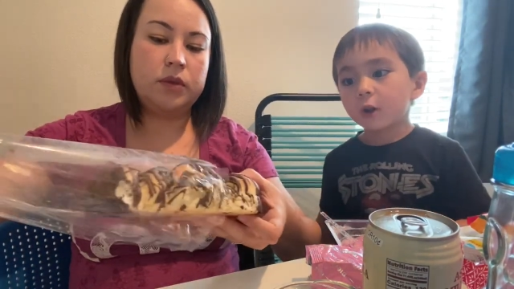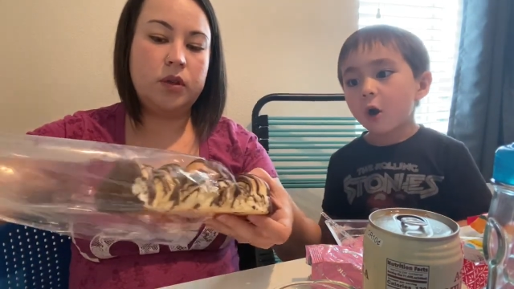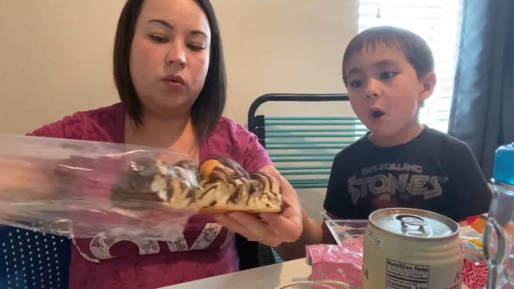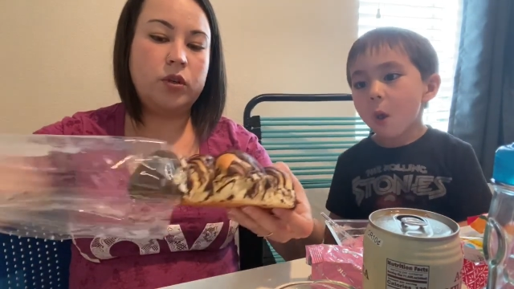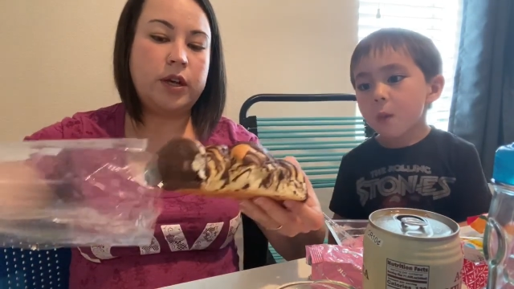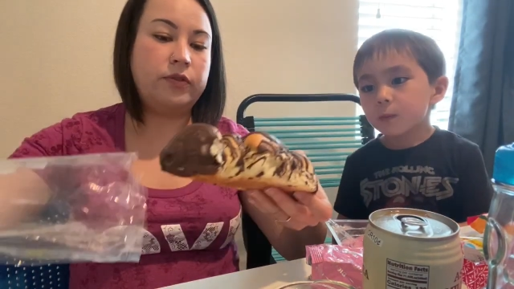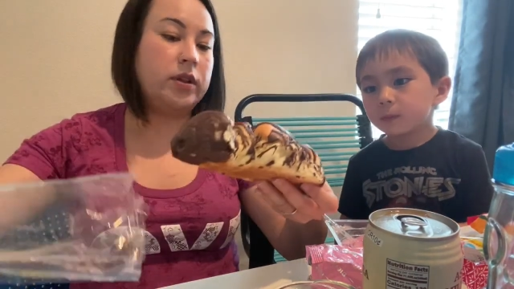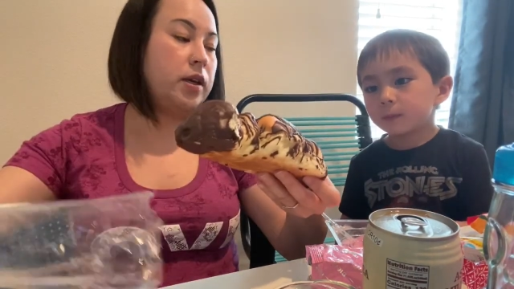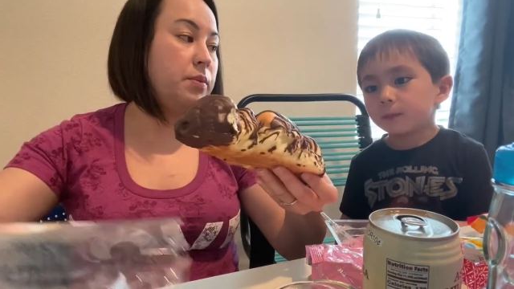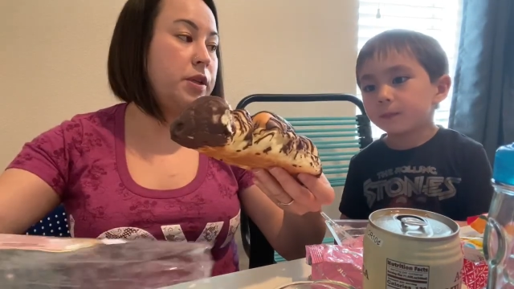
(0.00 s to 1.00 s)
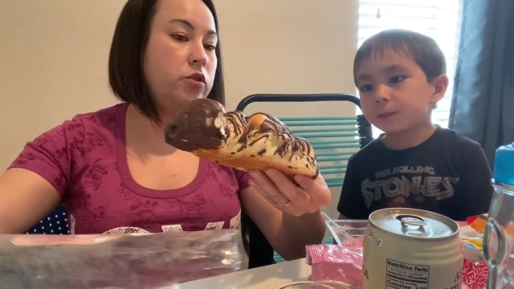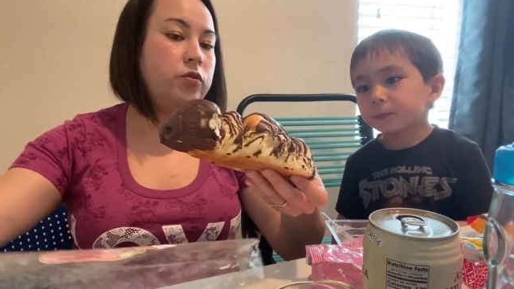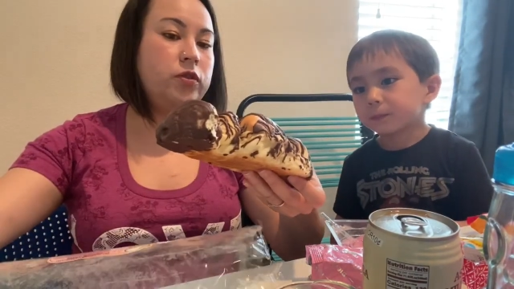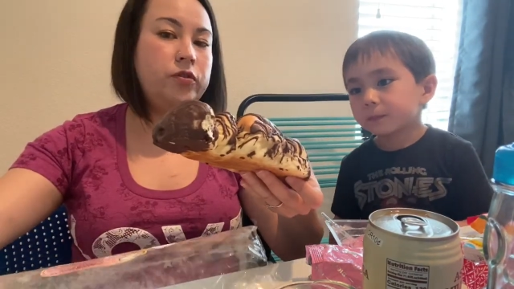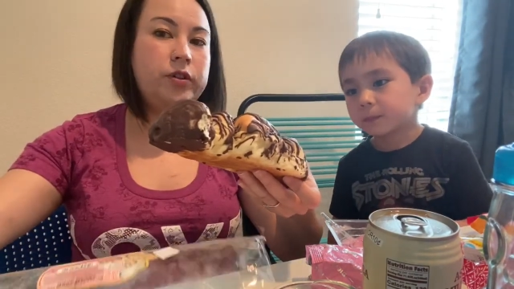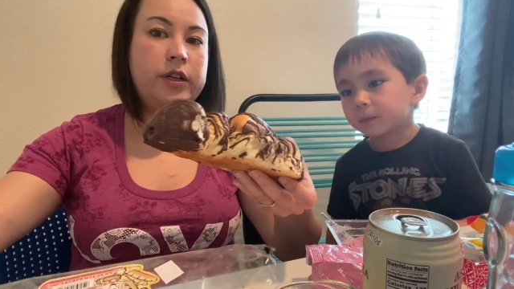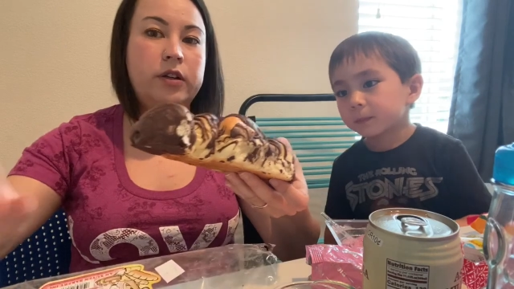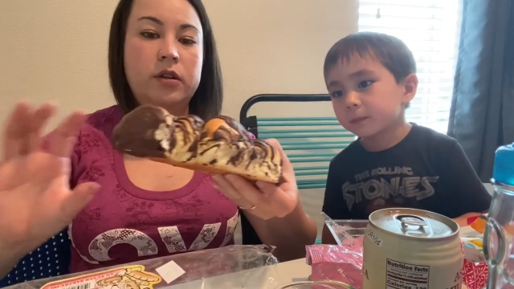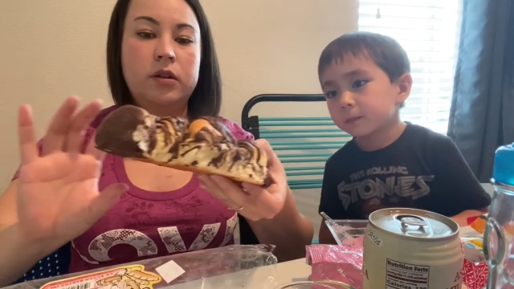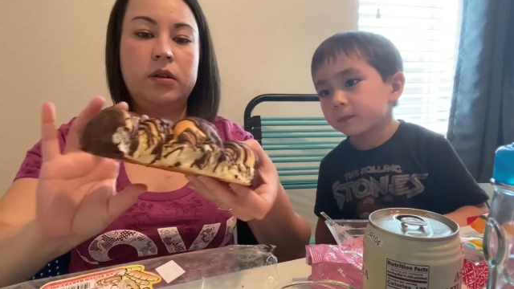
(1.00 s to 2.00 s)
Speaker 1: We're definitely gonna be too full for
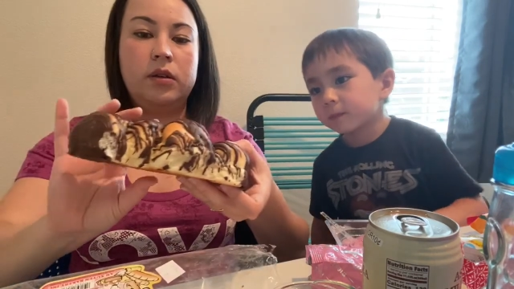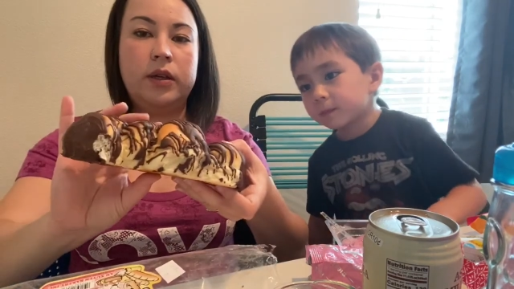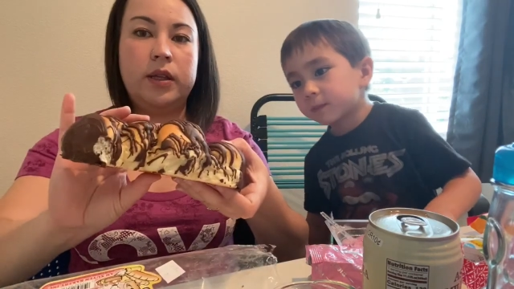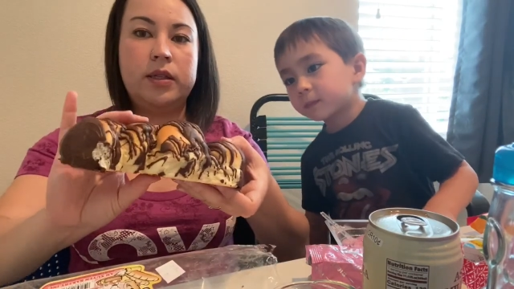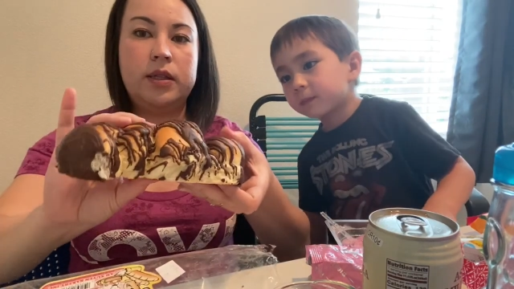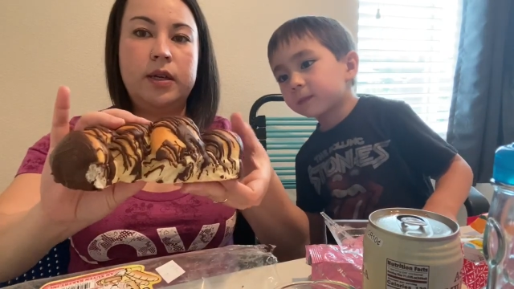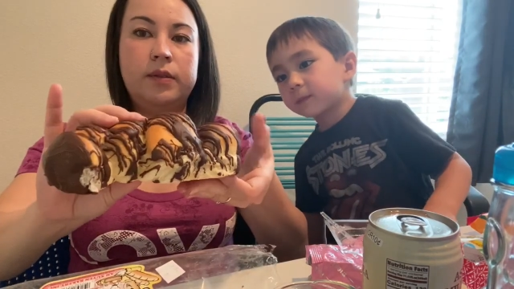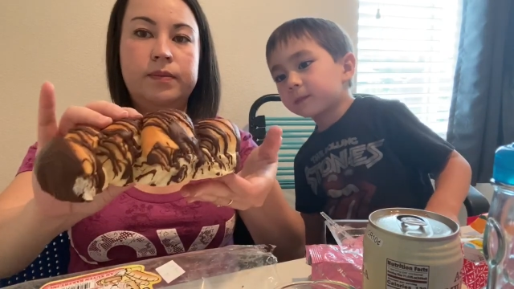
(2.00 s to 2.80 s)
dinner. Look at this thing.